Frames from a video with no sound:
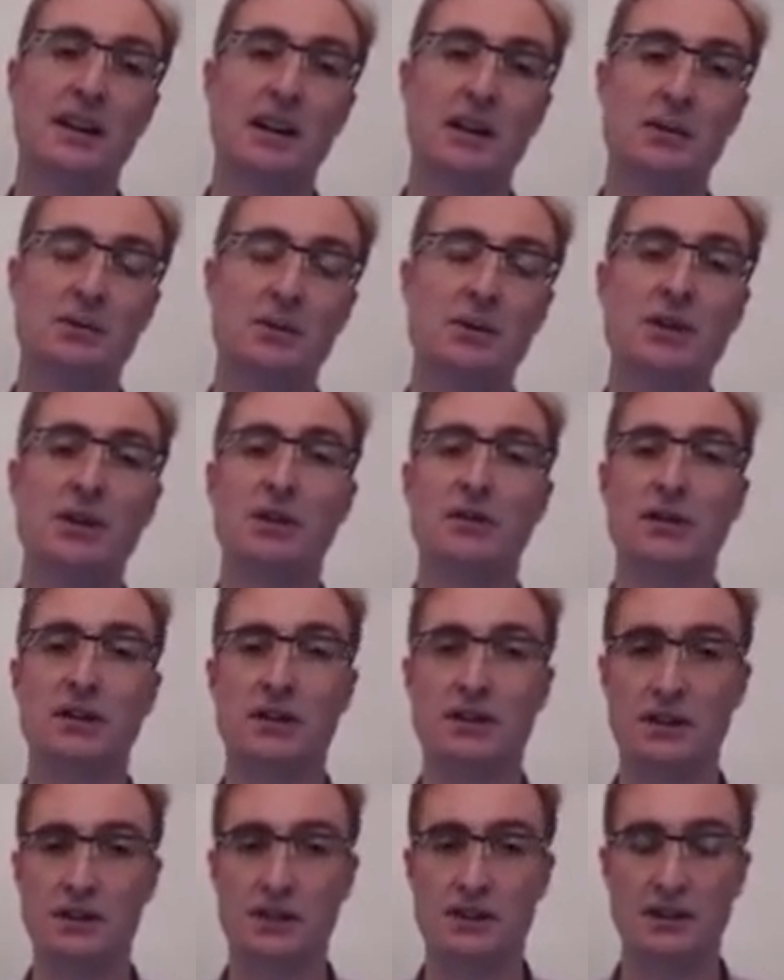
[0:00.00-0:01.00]

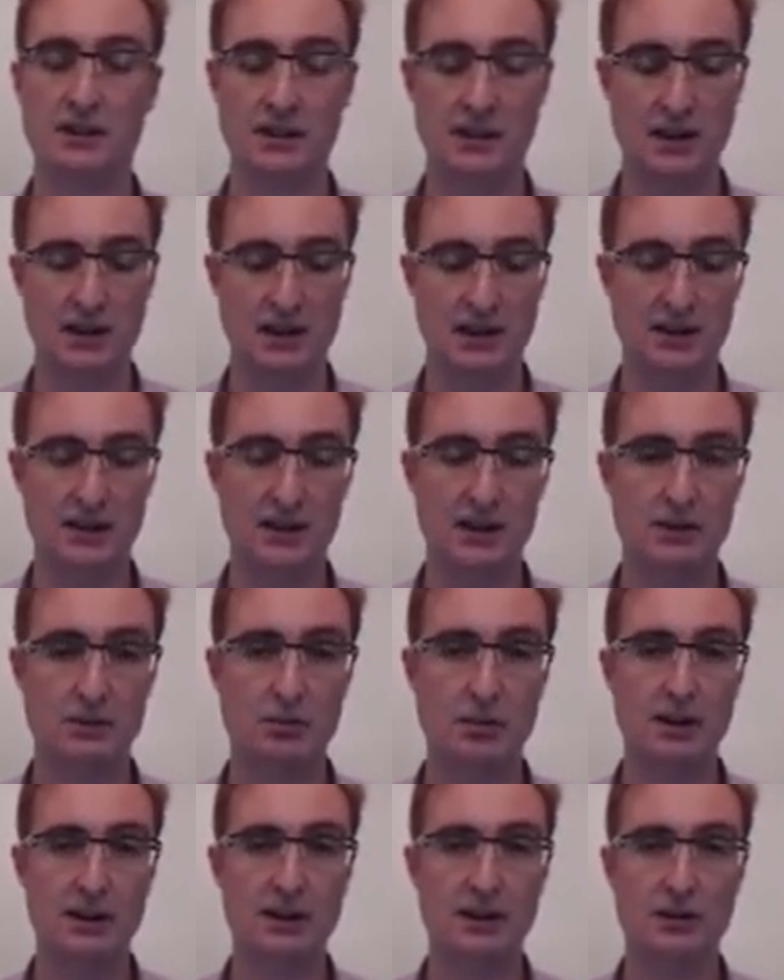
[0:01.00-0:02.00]
services, and this is
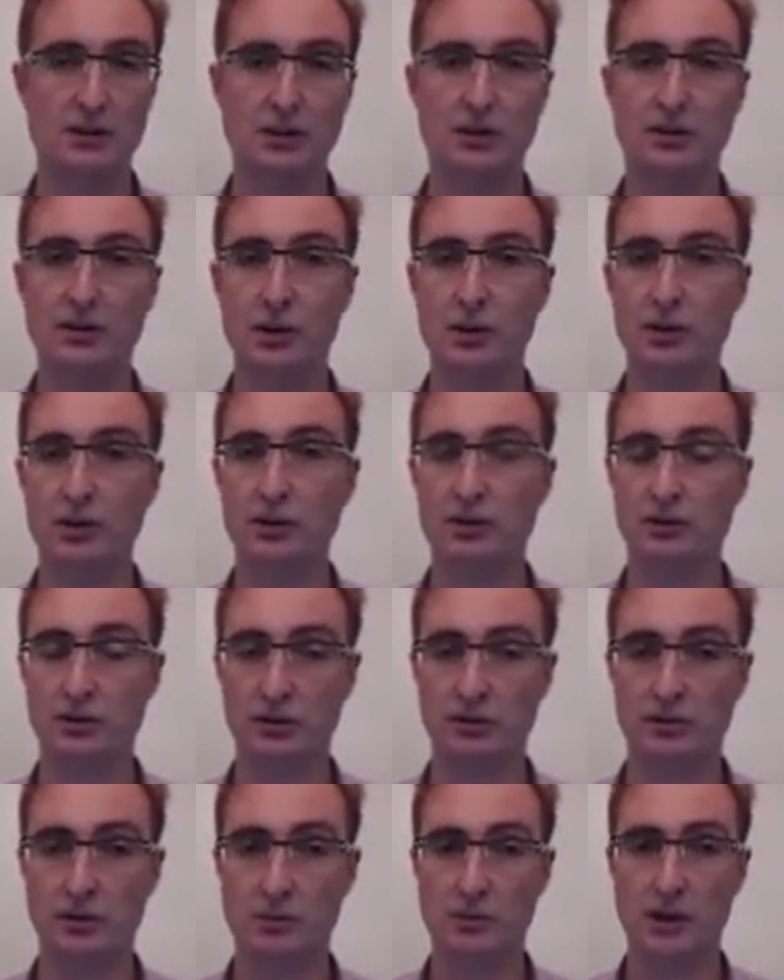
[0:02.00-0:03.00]
why they're sort of useful
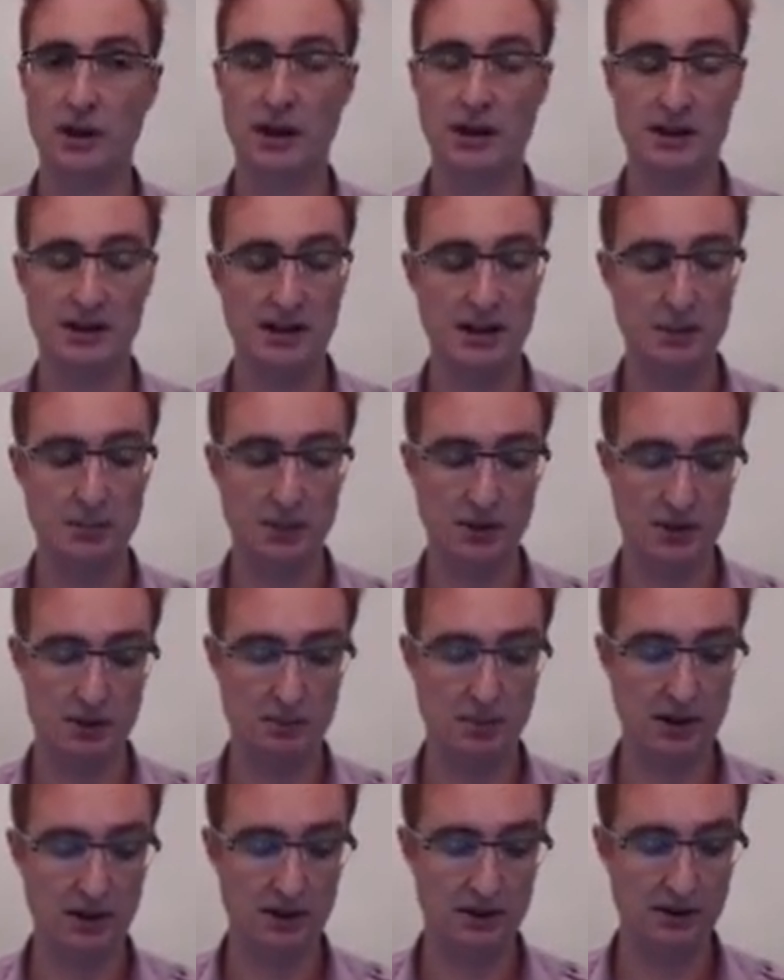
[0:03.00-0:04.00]
from an IT
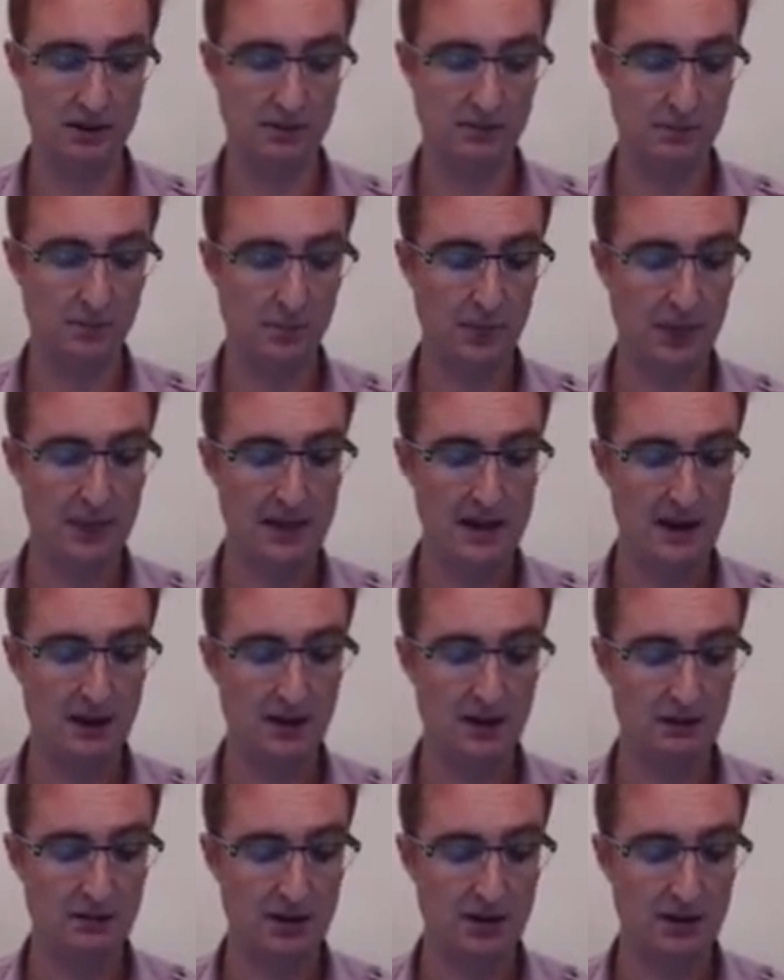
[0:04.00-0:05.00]
perspective. The
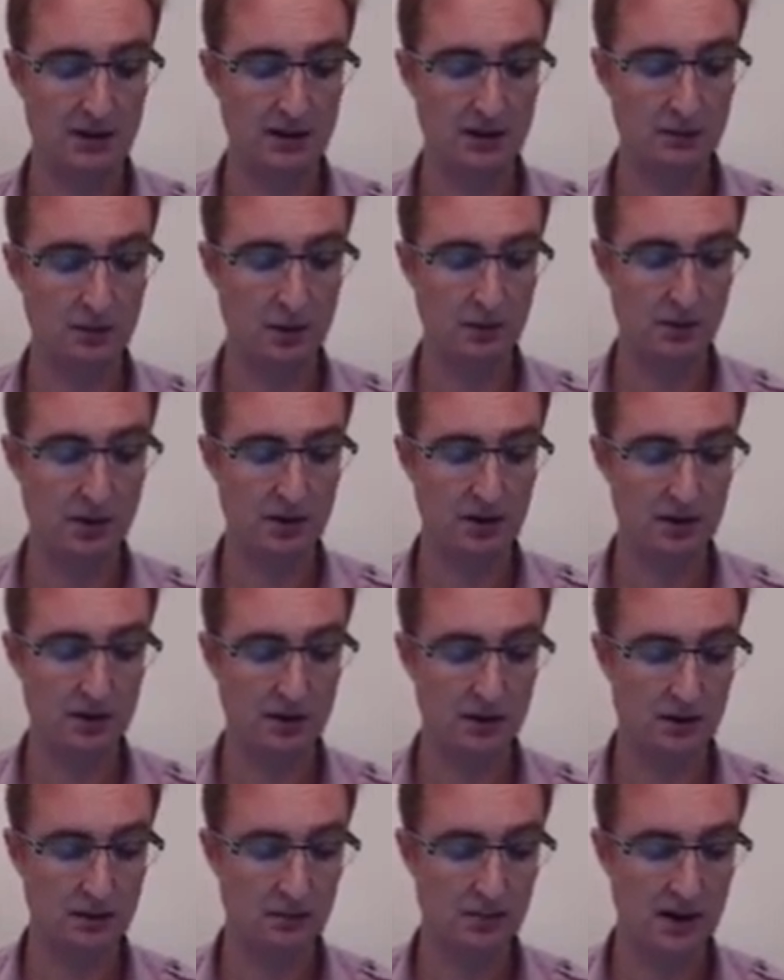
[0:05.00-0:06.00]
reason we're mentioning
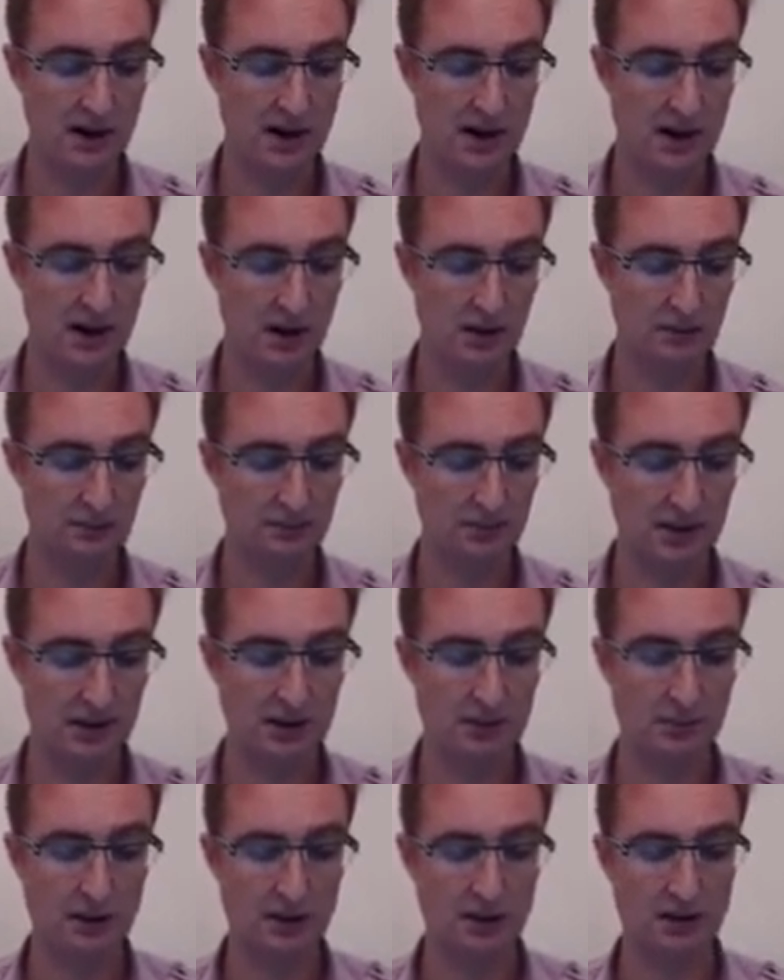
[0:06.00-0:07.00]
them now is
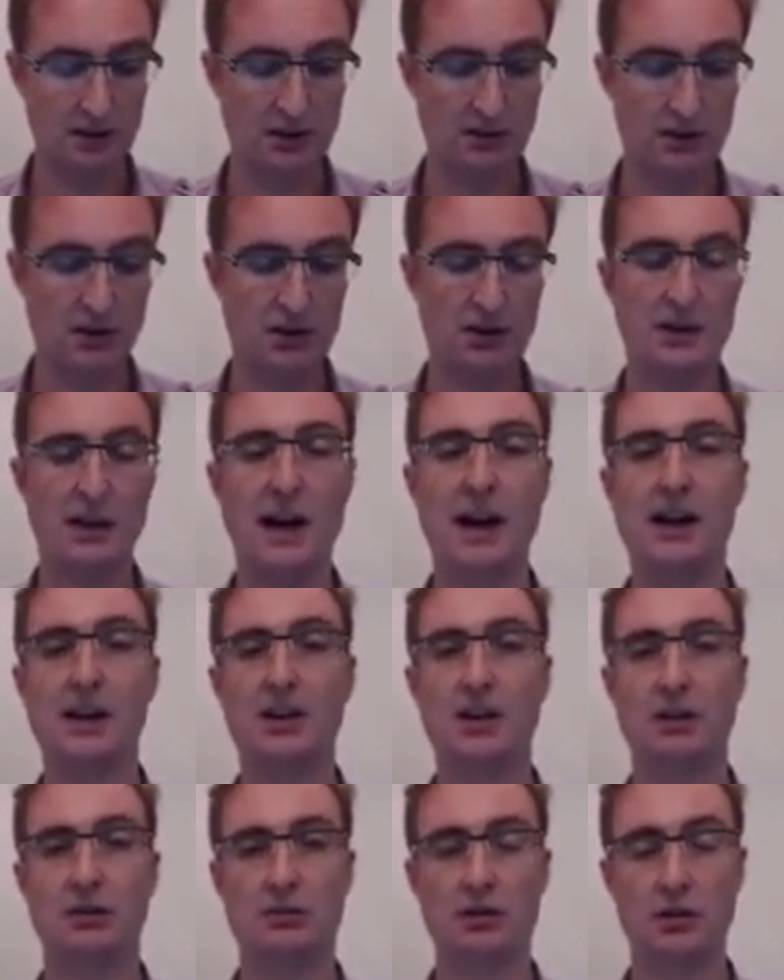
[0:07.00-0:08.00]
because of this
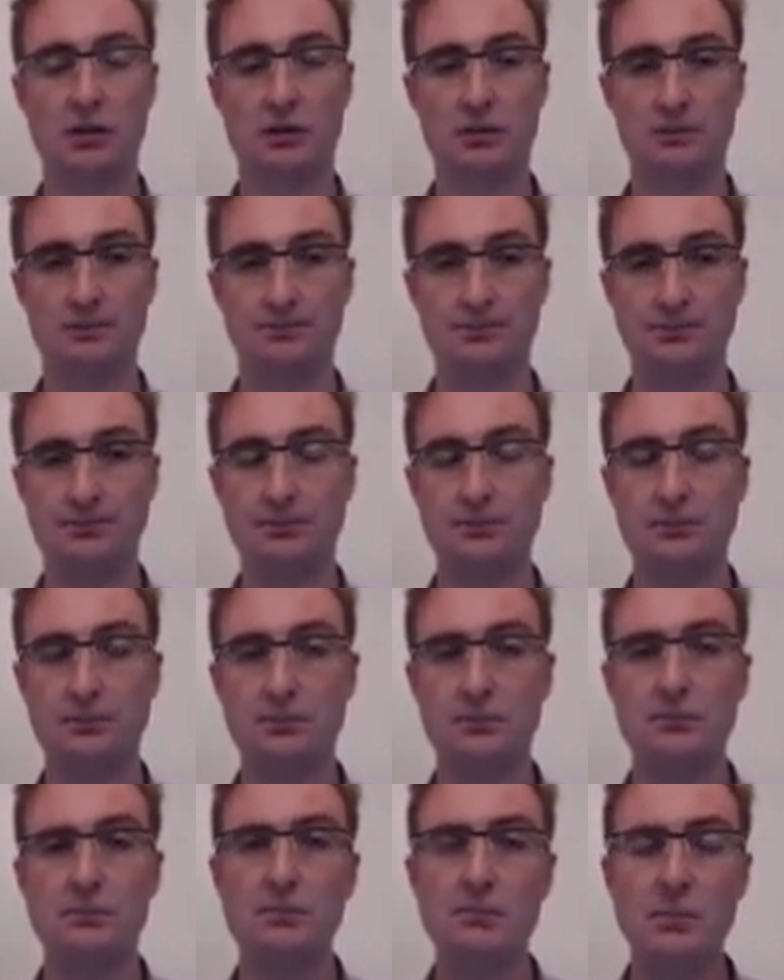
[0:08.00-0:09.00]
caching role.
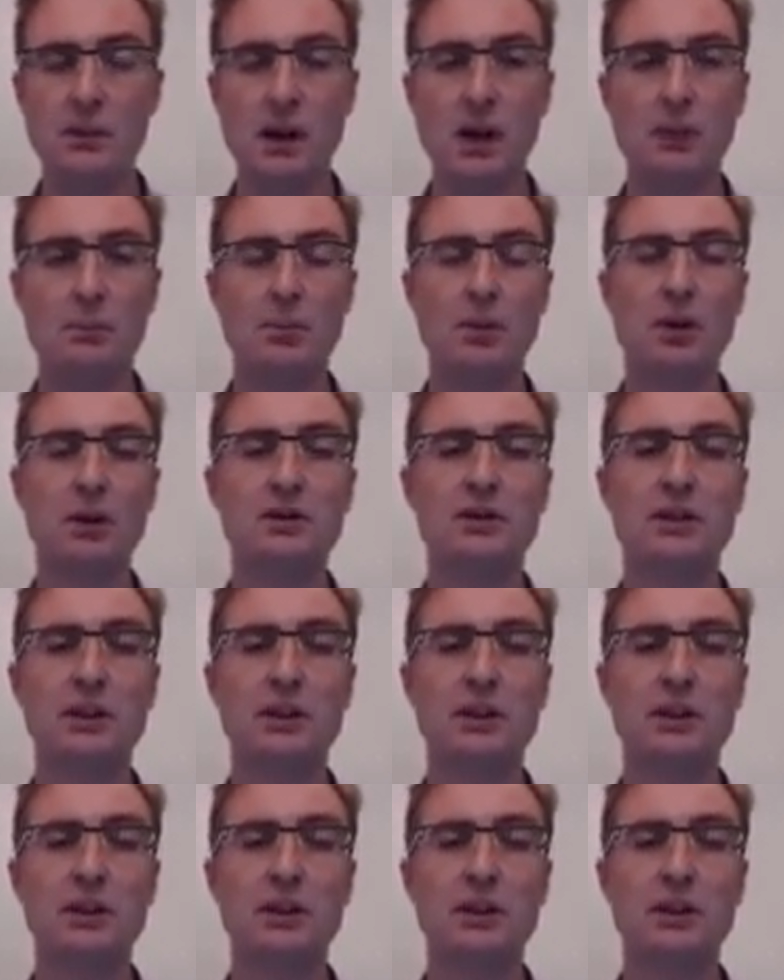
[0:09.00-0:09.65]
A proxy